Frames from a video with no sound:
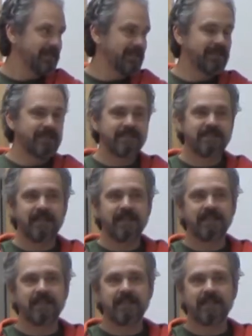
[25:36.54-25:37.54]
that they
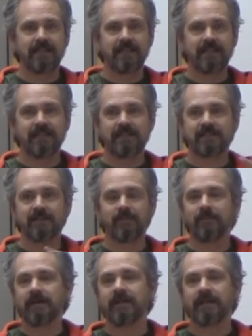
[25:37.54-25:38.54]
said
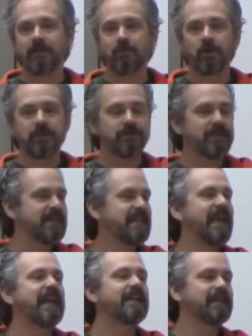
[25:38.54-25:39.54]
somebody would have
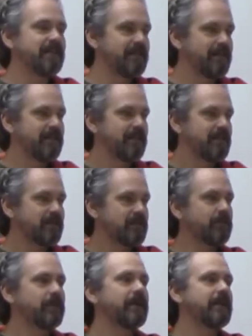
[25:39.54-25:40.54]
negated,
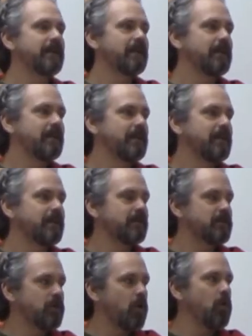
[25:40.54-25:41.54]
somebody
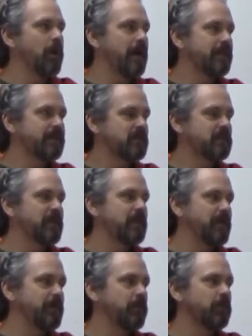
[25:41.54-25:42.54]
there's no way that this
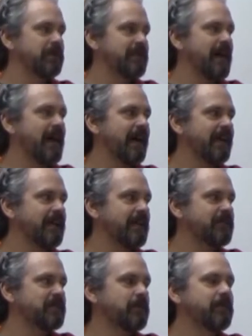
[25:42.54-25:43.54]
many people would die
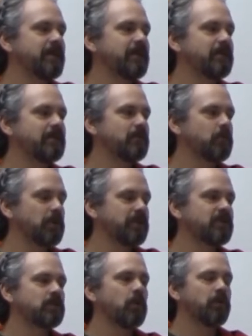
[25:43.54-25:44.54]
if somebody
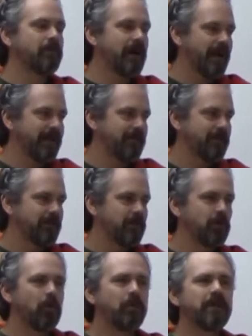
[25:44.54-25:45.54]
really stole the body.
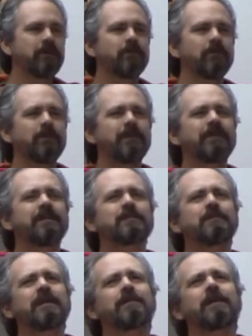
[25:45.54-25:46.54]
Nobody,
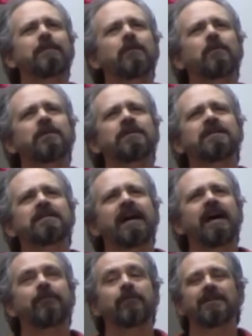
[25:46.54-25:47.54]
this many people wouldn't
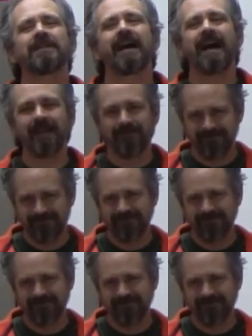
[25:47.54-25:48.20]
die for a lie,